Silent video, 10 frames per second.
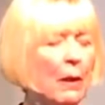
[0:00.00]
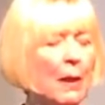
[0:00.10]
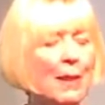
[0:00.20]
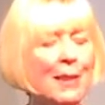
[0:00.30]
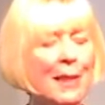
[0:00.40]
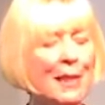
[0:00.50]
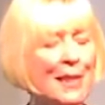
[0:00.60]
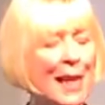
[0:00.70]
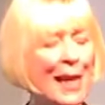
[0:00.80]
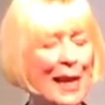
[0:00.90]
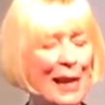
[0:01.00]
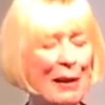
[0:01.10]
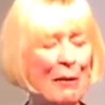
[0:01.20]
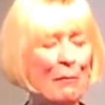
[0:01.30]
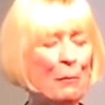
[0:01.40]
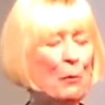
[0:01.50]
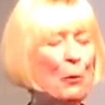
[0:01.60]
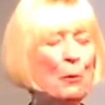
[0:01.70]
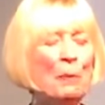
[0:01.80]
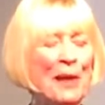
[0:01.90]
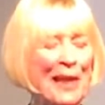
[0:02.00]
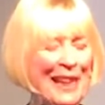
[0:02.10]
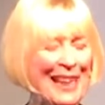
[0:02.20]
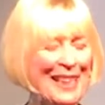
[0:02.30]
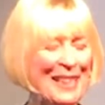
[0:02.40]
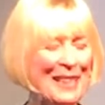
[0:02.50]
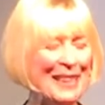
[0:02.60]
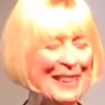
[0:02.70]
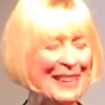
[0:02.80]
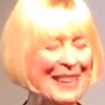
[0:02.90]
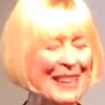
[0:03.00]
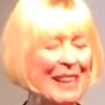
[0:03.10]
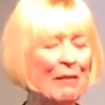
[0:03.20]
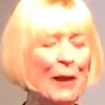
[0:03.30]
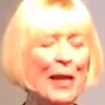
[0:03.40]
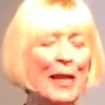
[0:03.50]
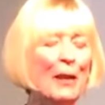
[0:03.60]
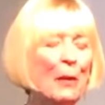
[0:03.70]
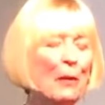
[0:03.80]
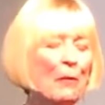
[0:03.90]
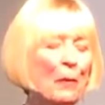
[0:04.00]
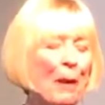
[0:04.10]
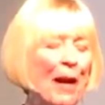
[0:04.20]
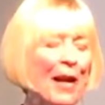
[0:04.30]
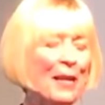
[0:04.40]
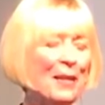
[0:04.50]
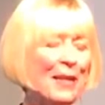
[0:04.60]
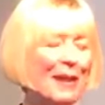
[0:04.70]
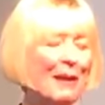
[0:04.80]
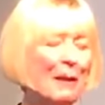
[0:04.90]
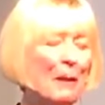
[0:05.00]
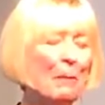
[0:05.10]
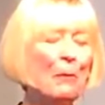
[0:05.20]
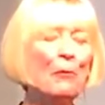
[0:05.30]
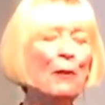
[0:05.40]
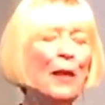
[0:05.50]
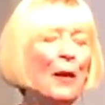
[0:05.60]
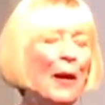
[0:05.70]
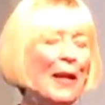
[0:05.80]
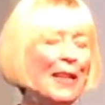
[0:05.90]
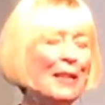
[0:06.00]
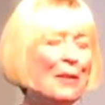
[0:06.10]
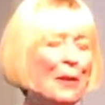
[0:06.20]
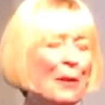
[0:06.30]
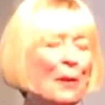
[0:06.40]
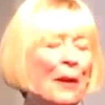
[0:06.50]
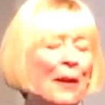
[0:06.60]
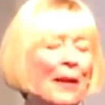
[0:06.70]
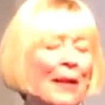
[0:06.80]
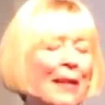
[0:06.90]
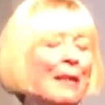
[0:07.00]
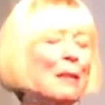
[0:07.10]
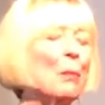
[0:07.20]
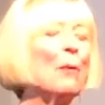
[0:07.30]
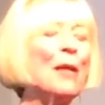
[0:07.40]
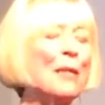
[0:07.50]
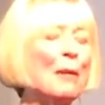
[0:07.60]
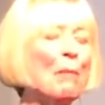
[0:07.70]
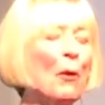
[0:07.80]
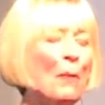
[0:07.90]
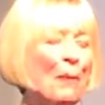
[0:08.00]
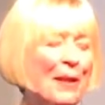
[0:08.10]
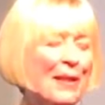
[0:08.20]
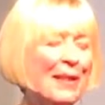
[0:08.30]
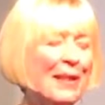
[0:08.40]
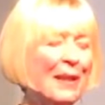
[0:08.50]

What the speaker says: This is a day of new beginnings, of letting go of the past and moving on into this present moment